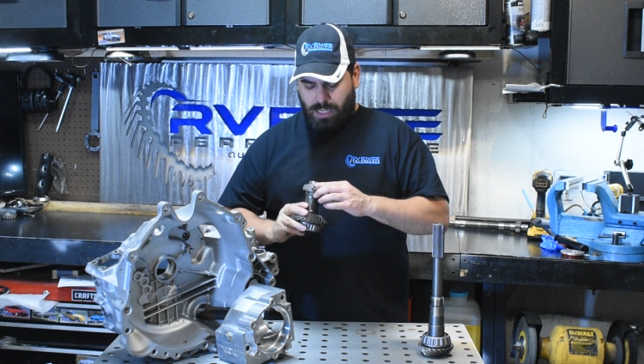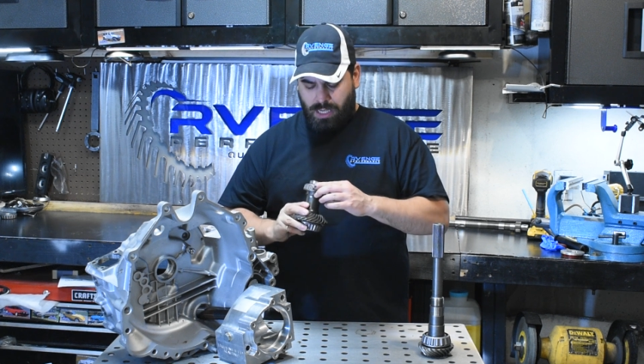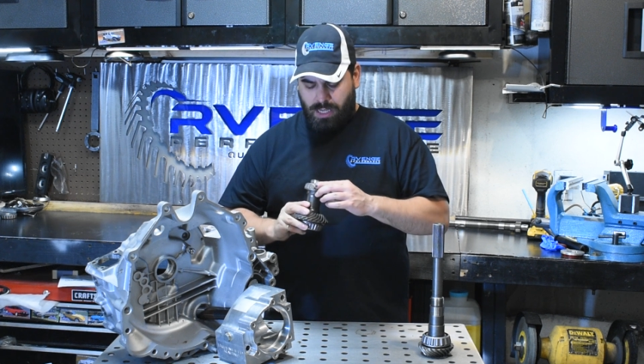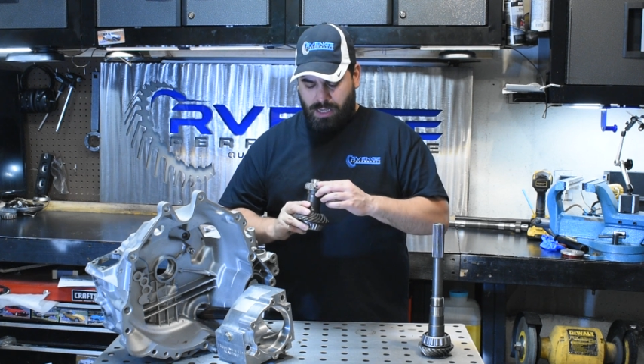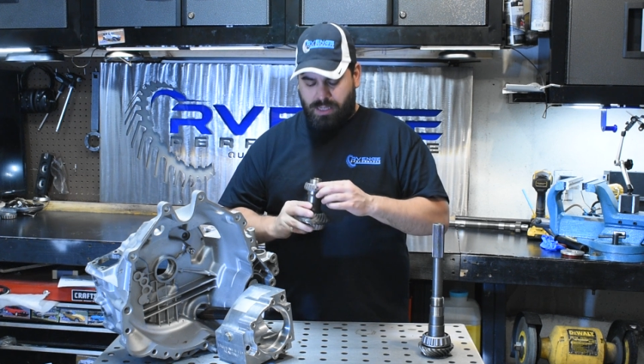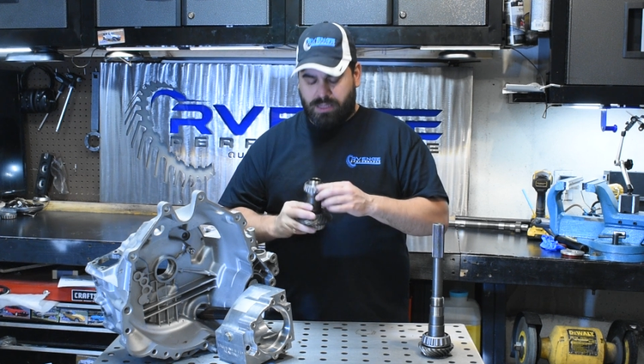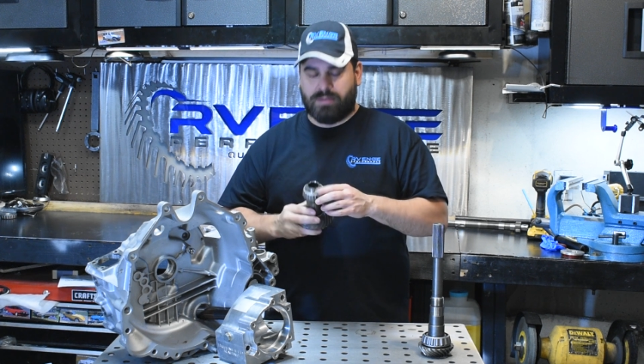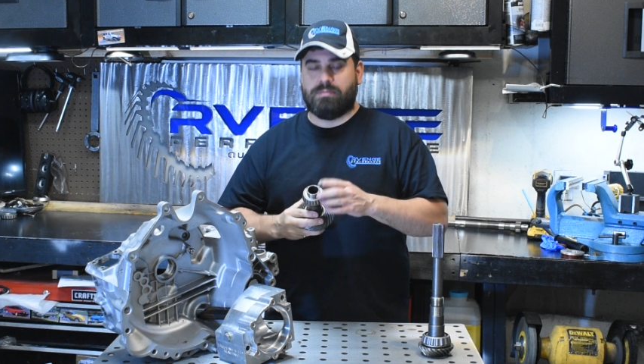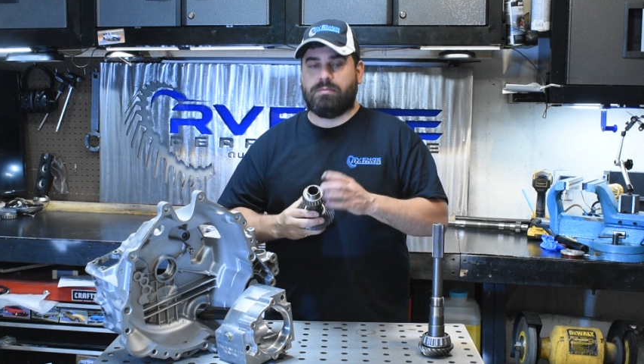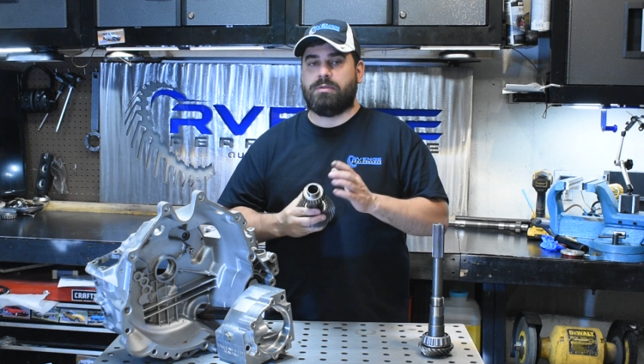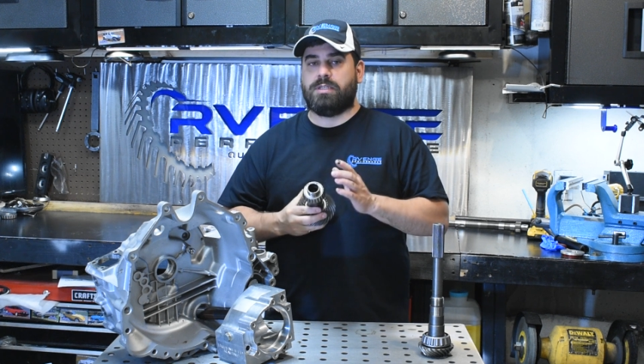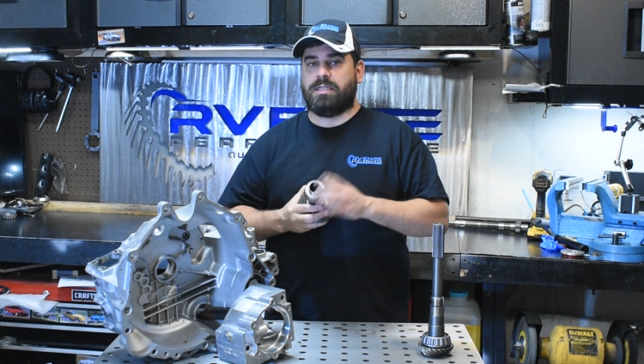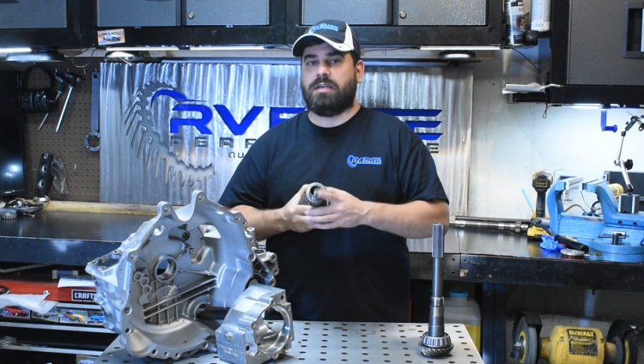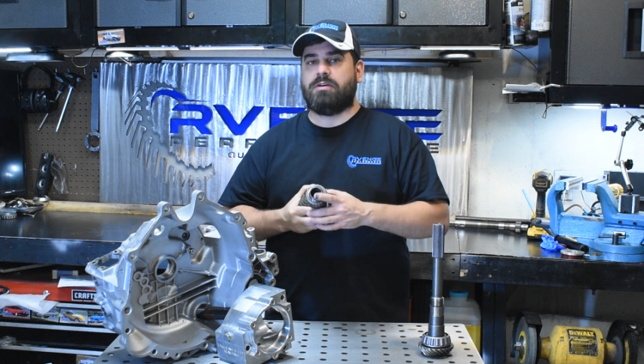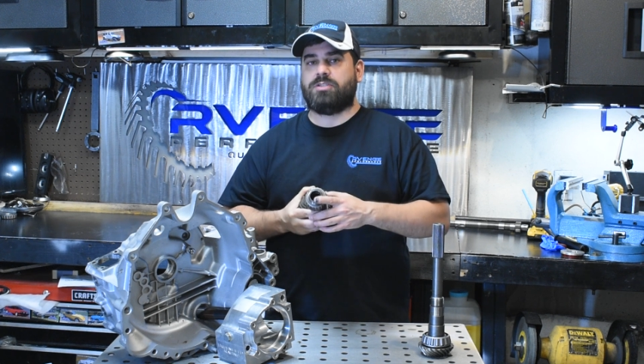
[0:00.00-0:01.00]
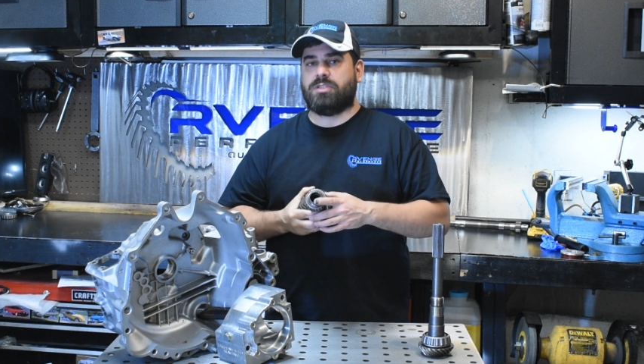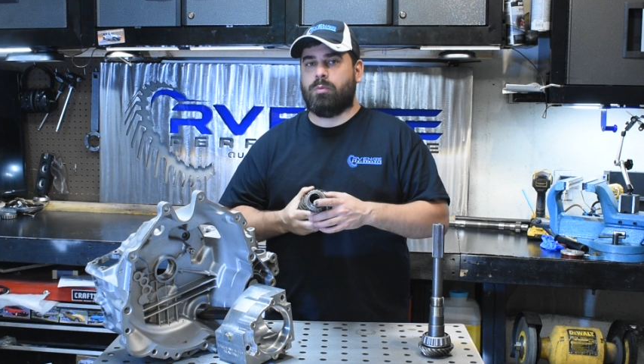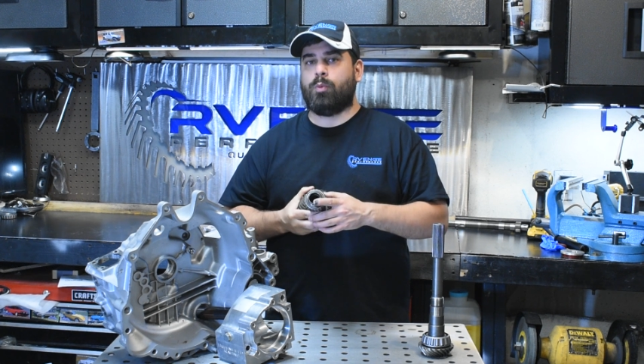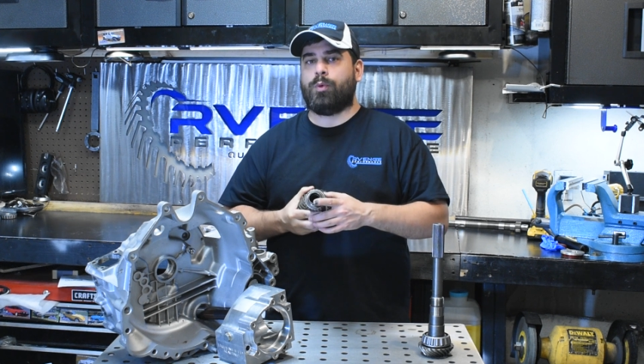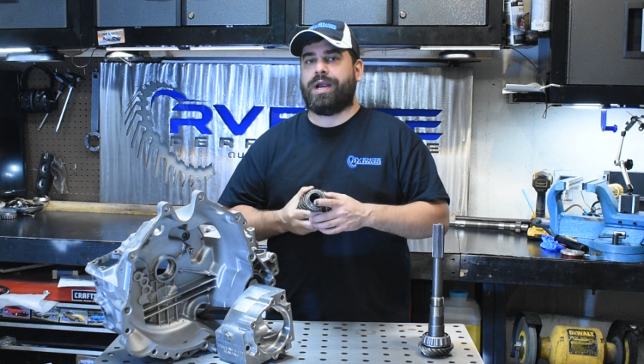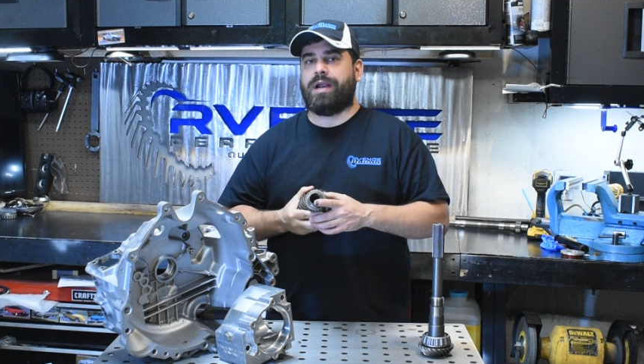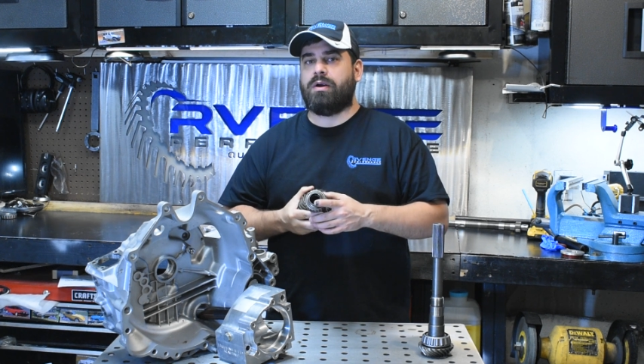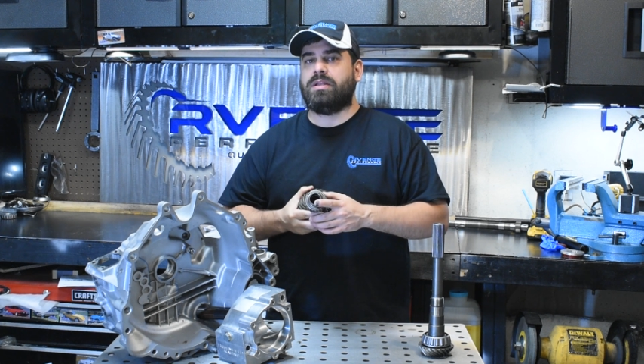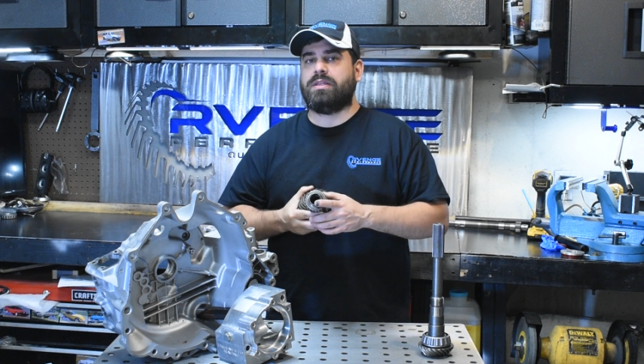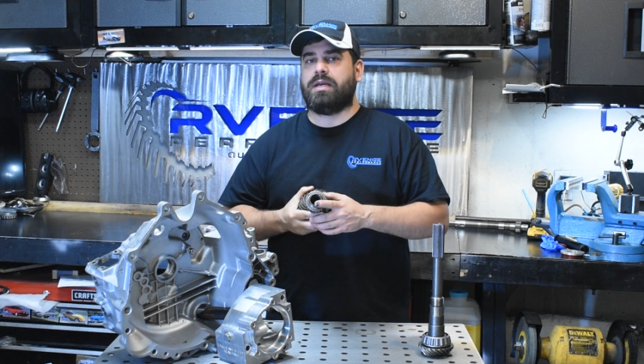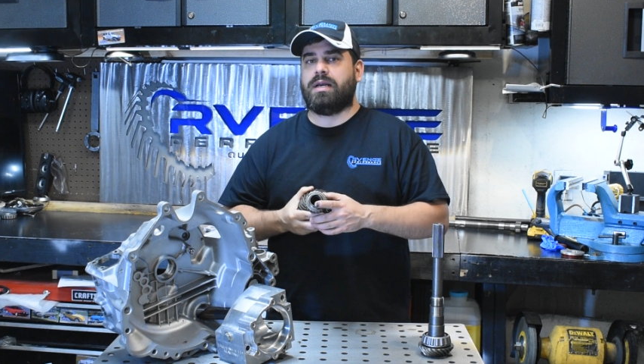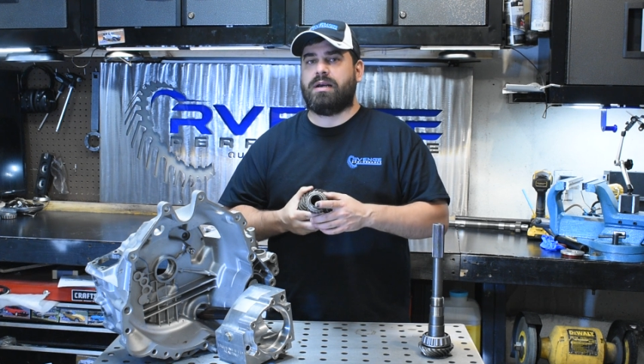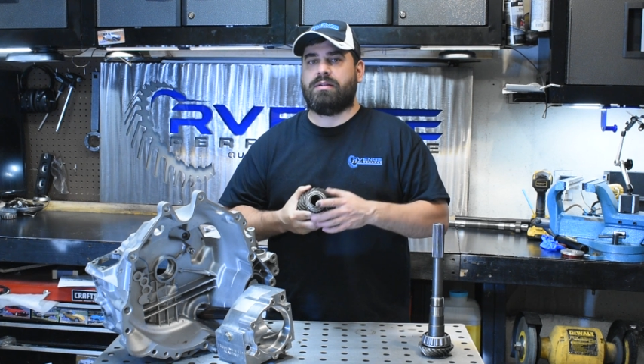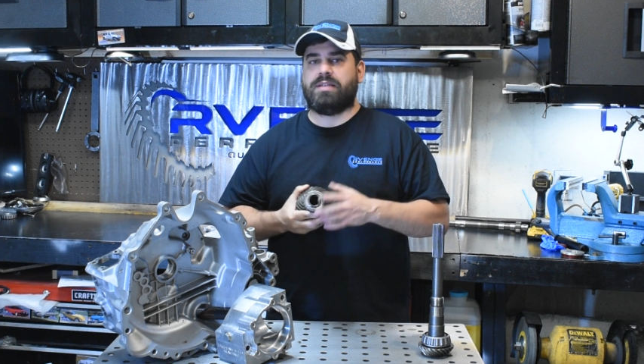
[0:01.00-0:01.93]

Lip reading: then there's some wear in there,